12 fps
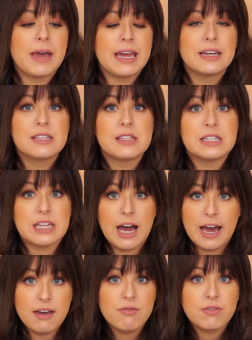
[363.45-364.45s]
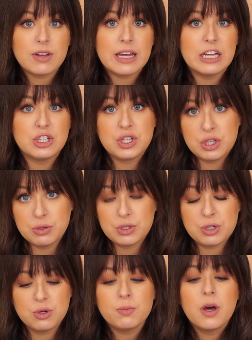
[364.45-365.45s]
made the dive into
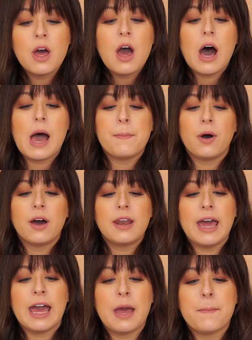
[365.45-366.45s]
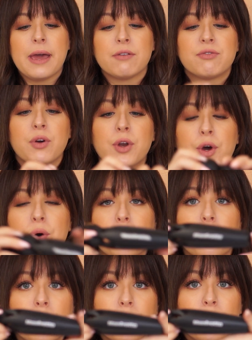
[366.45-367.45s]
YouTube, I bought a
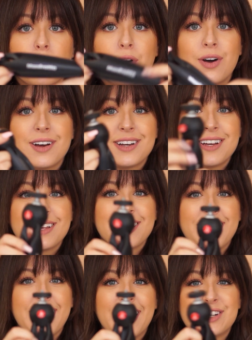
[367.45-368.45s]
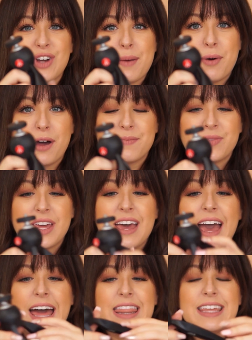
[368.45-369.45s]
Manfrotto tripod.
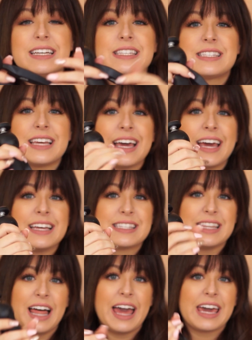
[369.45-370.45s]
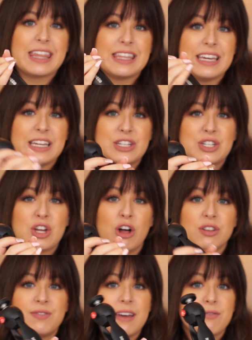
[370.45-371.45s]
And this is like the
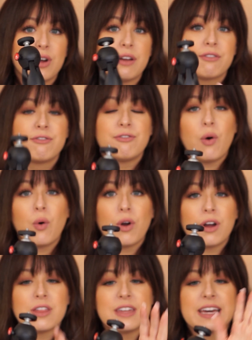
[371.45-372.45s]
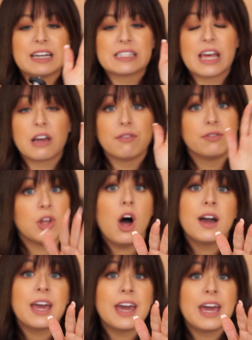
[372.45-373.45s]
cult favorite for things like
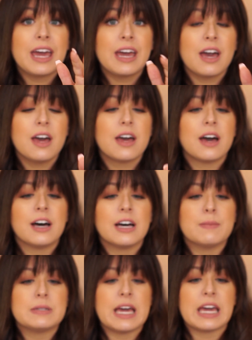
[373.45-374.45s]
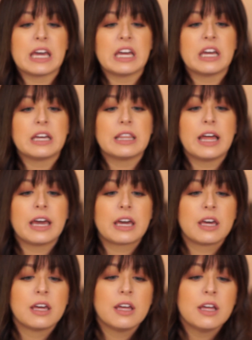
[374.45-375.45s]
vlogging, taking like
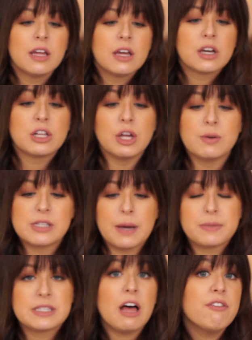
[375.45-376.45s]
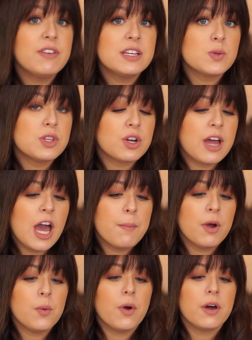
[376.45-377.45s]
close-up selfies with your camera and